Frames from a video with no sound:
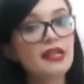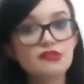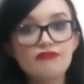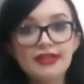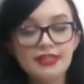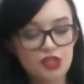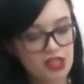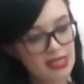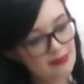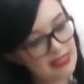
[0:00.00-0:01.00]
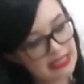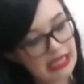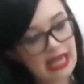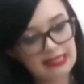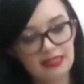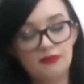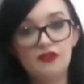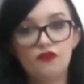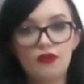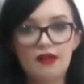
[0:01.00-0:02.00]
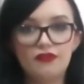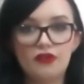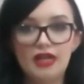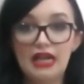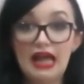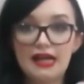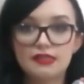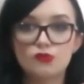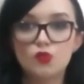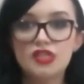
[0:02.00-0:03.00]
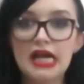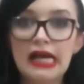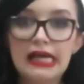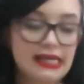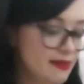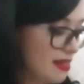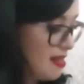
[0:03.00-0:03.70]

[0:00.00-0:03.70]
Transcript: It's really cheap, it's lasted me forever and it lasts all day.